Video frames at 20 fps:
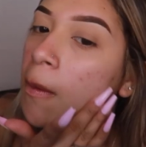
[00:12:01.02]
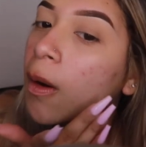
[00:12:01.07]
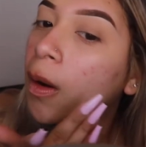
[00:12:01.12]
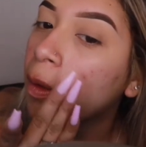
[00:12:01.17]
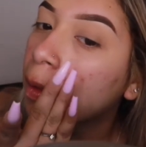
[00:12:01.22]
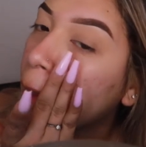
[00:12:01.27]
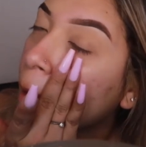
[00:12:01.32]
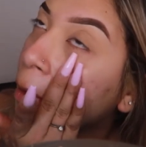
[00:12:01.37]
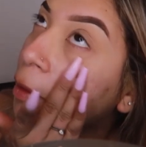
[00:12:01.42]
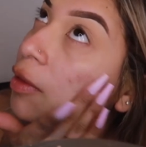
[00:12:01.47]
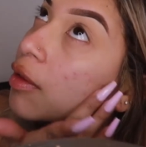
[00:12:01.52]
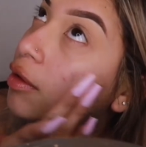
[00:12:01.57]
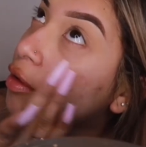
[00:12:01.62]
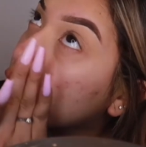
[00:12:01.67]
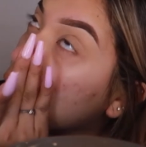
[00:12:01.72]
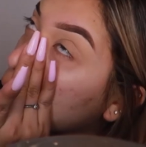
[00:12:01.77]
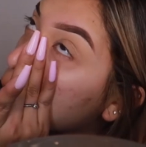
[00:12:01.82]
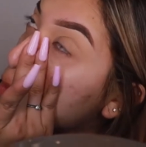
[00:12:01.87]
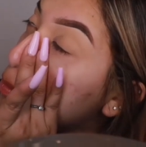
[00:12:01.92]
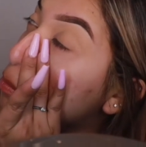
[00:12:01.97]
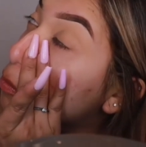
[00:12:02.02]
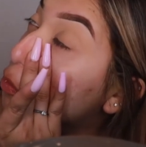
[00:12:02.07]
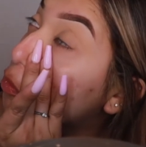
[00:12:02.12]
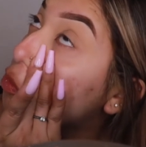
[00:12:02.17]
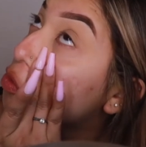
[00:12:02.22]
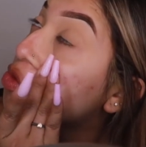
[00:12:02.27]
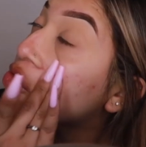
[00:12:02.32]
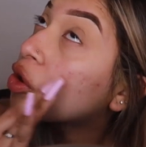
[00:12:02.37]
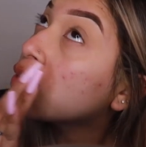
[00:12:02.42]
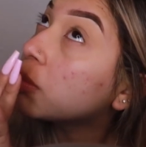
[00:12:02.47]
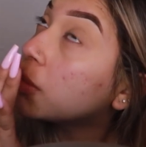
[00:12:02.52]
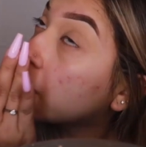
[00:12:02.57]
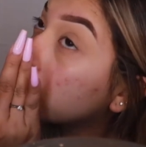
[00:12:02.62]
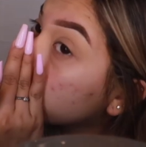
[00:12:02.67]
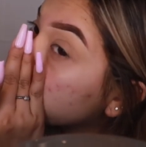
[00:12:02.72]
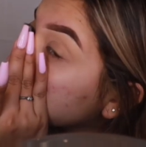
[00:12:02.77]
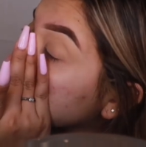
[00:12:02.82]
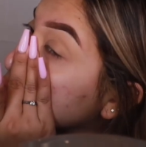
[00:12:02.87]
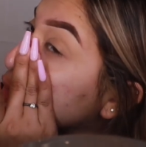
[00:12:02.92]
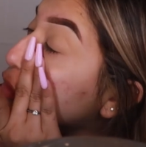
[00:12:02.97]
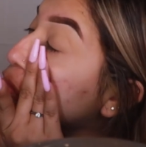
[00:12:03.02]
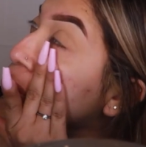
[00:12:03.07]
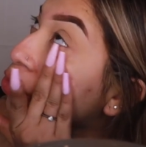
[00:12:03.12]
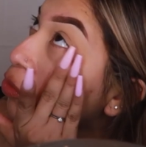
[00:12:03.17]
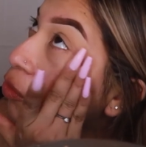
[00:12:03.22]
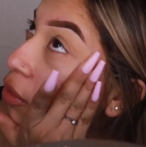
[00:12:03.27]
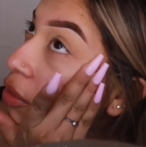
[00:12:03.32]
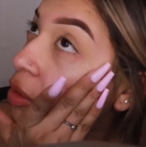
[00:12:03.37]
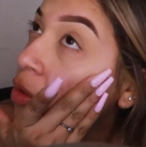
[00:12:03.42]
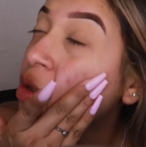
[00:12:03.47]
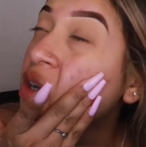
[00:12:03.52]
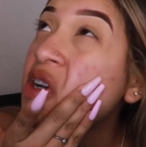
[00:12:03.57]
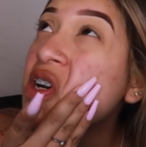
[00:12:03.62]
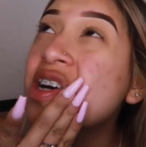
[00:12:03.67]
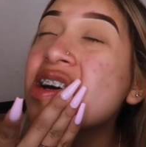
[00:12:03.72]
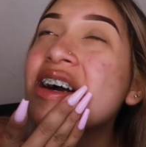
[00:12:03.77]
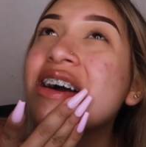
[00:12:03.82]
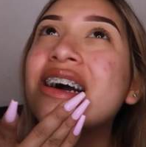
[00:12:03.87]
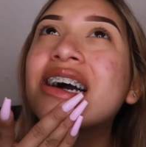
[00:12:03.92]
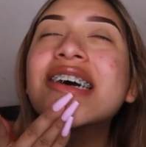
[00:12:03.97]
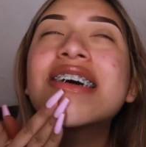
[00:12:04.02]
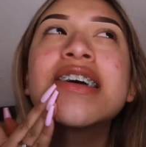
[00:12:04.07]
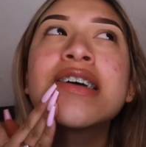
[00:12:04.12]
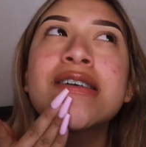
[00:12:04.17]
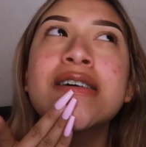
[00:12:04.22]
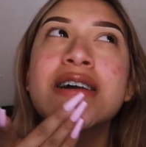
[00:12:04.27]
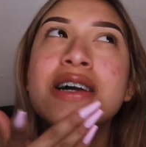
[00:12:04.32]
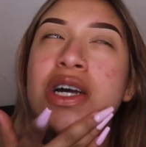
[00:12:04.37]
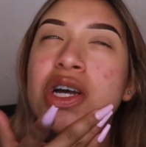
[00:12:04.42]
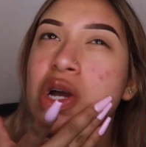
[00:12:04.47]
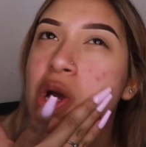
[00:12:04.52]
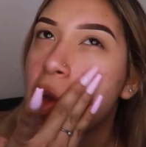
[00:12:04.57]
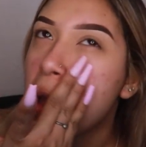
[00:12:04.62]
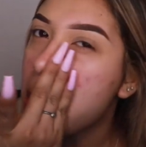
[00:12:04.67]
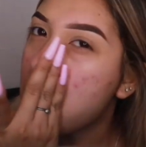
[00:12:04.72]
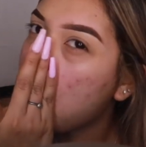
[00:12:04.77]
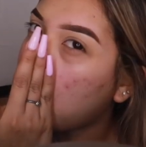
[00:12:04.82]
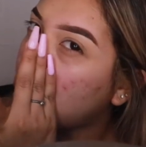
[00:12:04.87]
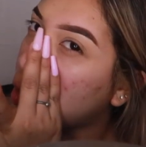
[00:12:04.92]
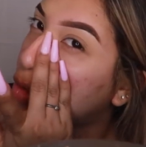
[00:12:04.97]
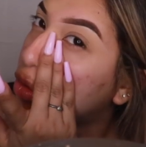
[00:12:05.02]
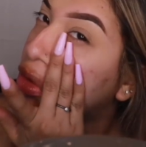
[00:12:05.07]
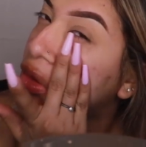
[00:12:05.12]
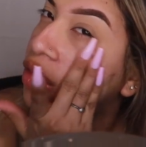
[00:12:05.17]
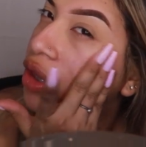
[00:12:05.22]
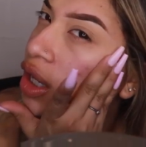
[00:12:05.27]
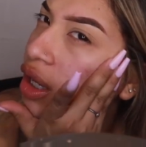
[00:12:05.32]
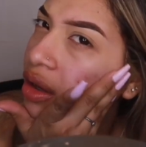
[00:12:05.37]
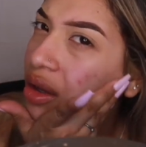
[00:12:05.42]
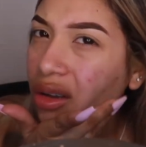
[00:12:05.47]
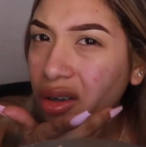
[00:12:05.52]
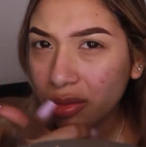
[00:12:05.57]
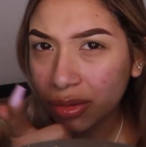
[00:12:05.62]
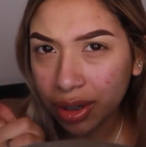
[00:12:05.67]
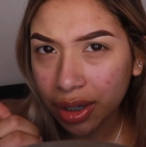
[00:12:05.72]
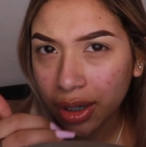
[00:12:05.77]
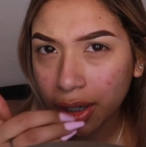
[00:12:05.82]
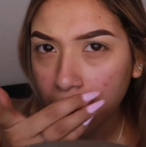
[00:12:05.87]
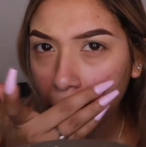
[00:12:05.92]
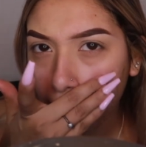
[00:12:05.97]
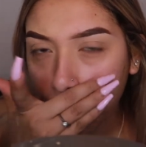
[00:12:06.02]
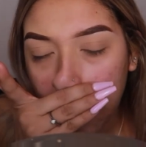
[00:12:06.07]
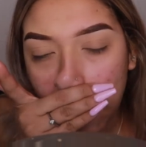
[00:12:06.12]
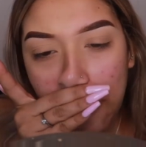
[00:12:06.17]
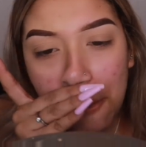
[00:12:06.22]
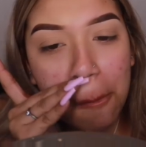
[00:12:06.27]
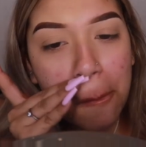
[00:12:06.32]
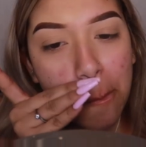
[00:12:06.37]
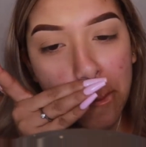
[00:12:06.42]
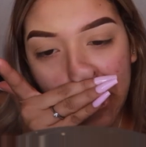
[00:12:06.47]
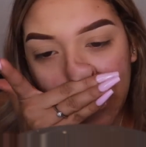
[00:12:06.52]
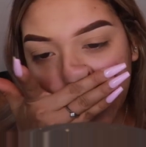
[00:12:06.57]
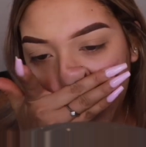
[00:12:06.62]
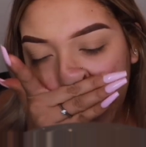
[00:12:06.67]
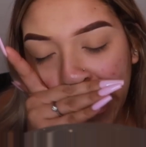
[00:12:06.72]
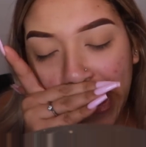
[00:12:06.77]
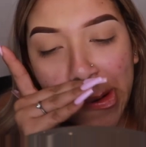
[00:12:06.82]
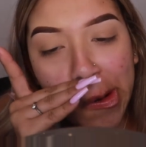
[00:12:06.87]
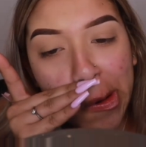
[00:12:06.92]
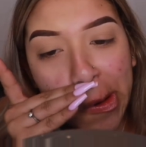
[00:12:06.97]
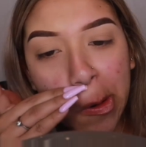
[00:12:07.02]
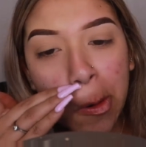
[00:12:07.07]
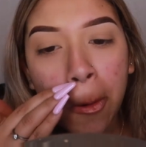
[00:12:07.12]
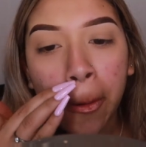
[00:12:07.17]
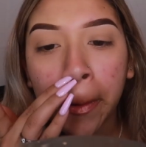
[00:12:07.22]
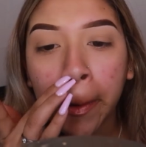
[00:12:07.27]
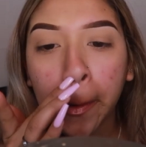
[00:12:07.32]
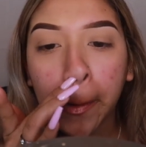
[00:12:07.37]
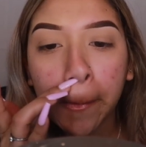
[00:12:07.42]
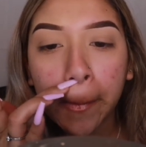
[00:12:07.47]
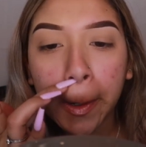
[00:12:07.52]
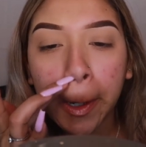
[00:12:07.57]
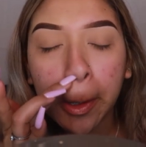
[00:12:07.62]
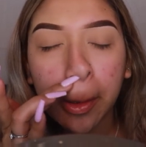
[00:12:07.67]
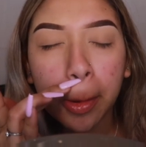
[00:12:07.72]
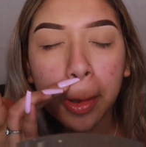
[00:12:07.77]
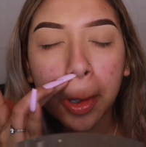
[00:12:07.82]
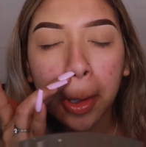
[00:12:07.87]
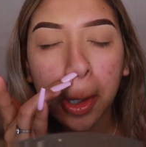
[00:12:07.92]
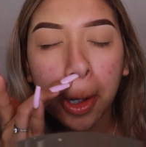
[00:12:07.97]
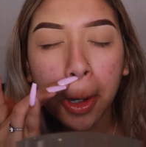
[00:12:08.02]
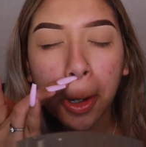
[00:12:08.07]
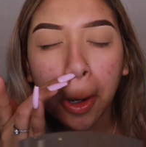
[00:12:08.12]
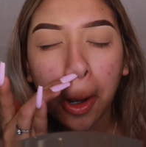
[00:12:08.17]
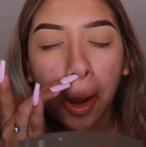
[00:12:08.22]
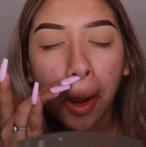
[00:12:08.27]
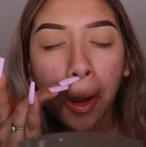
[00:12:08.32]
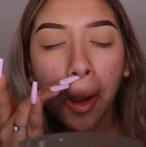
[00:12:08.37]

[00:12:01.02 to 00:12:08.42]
A lot of the times they're meant for everyone, I think, right? I don't know. Oh my god, my nose is